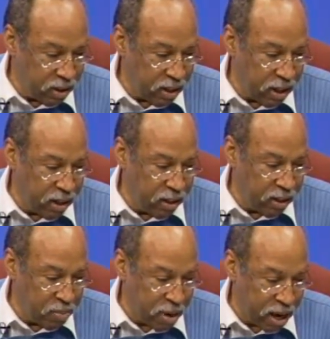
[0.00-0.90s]
The end
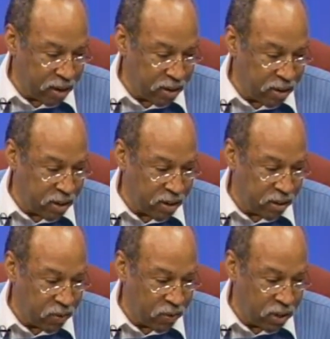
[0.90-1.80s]
of the matter
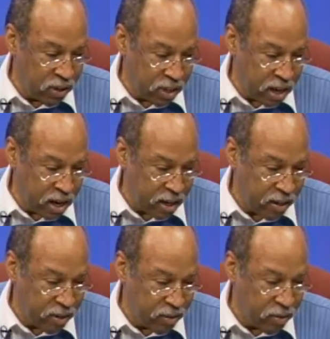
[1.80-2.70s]
is fear
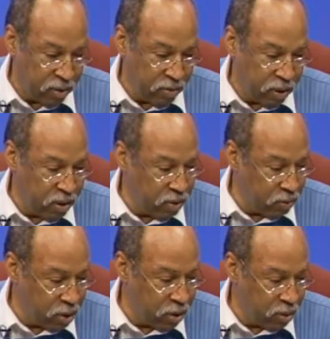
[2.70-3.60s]
God, revere
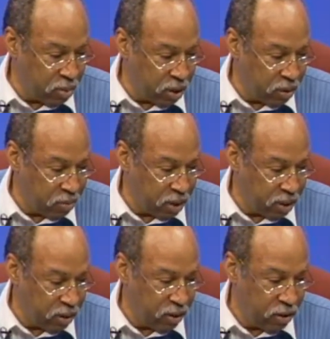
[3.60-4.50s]
and worship Him,
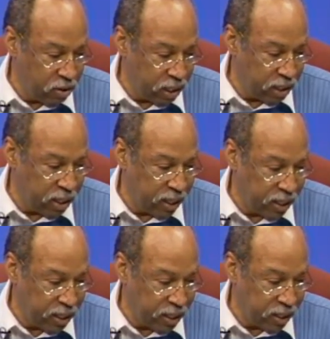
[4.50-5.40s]
knowing that
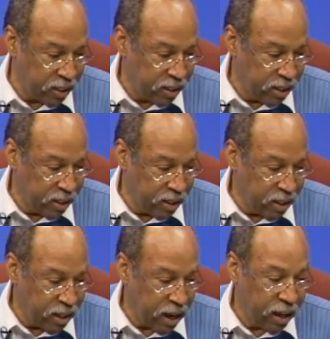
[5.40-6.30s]
He is,
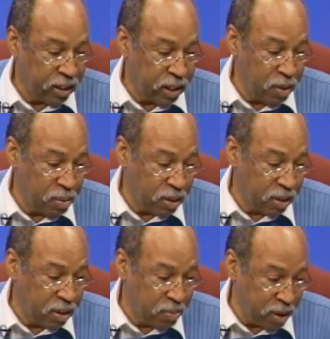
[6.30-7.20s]
and keep
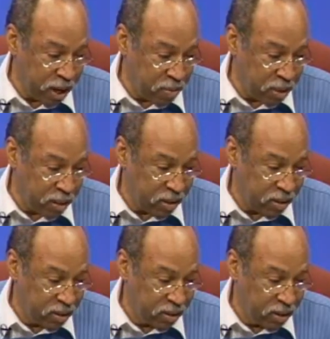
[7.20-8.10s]
His
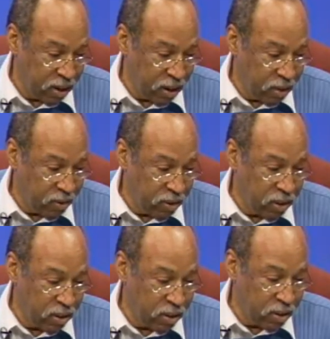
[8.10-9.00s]
commandments,
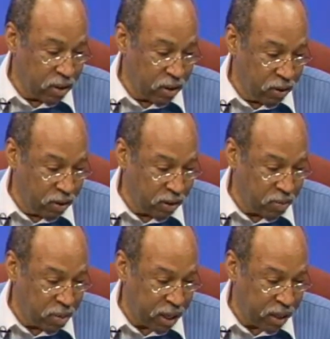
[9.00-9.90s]
for this is the whole
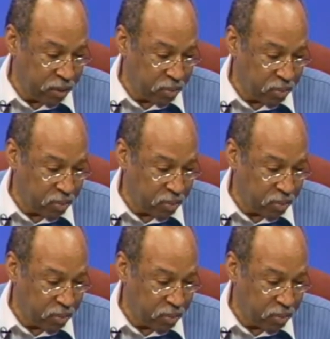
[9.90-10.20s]
of man,